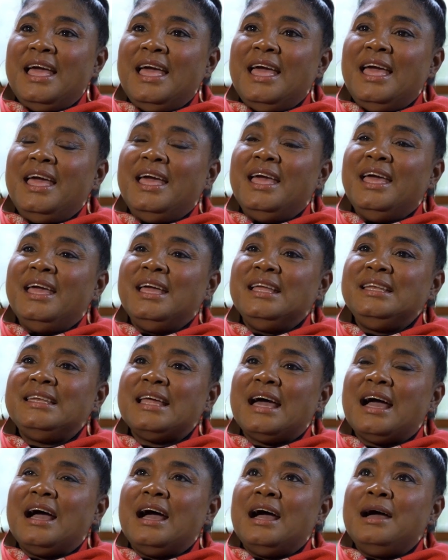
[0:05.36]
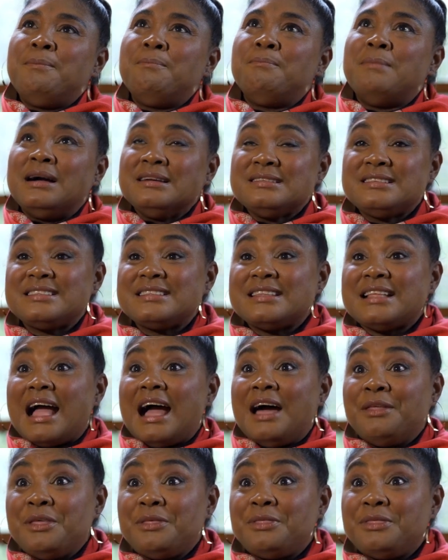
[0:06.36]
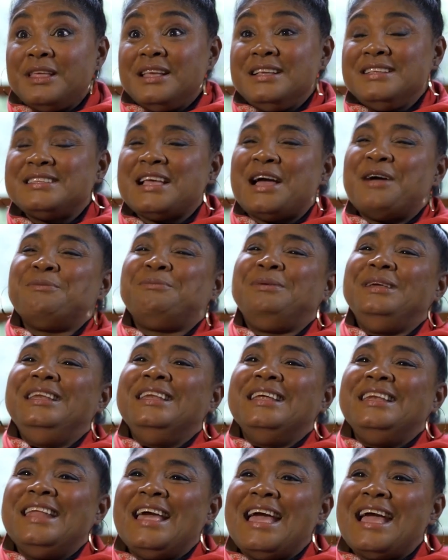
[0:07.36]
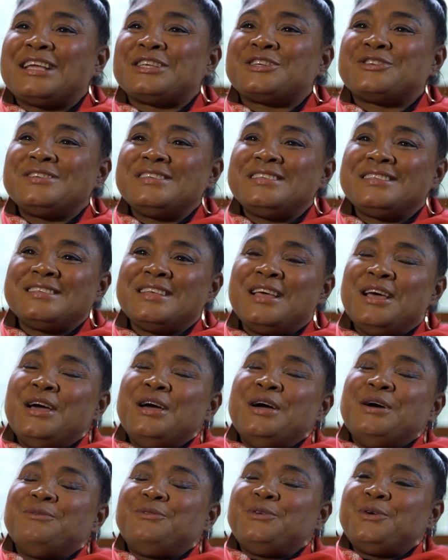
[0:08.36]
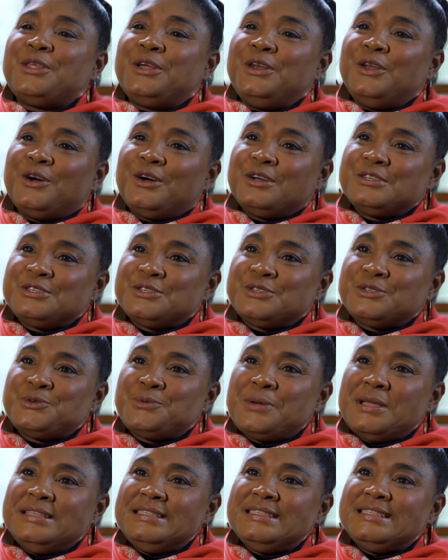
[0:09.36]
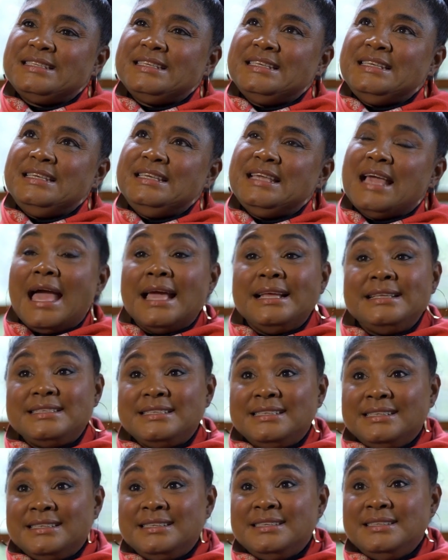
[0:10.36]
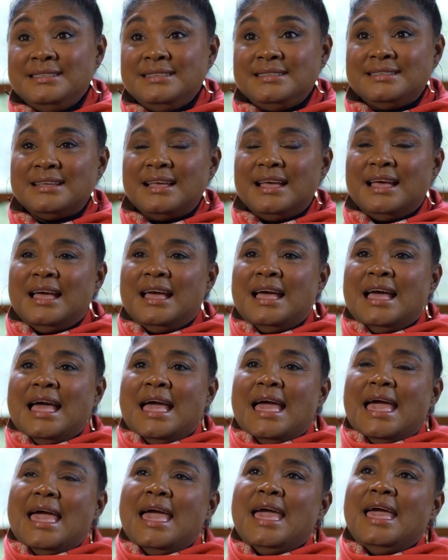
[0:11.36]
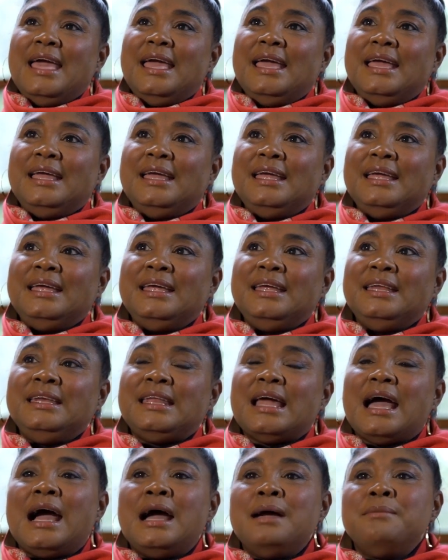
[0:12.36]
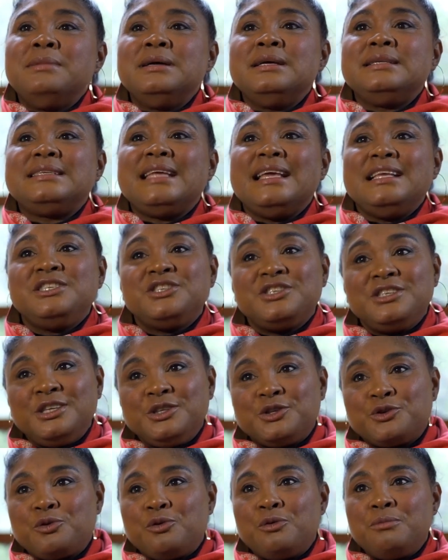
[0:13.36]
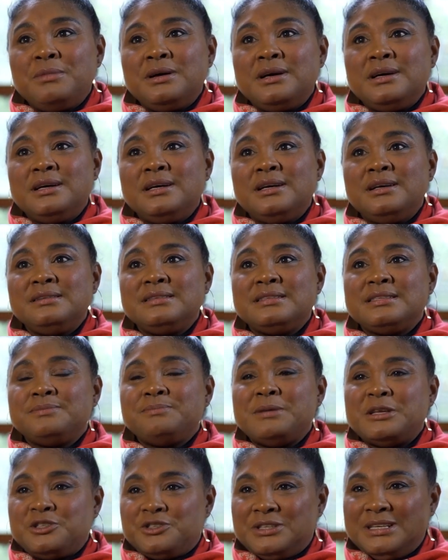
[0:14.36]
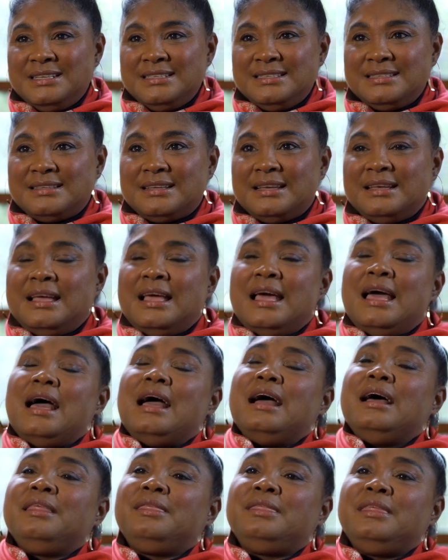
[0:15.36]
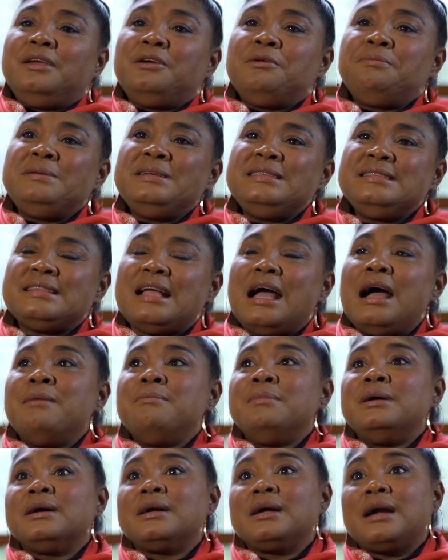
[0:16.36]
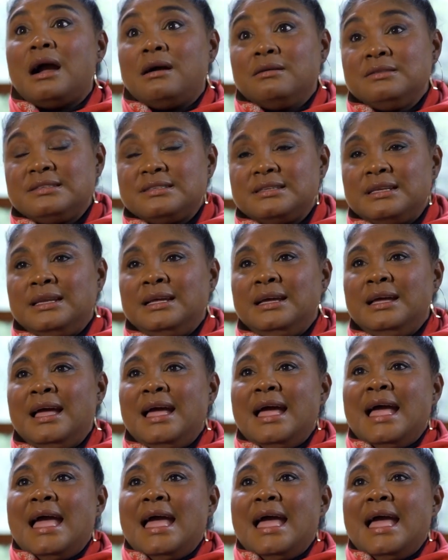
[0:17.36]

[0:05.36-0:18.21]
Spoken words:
and amongst other things, I've been an actress for the last 28 years, and I'm a tension and trauma specialist, a therapist, I'm a counsellor,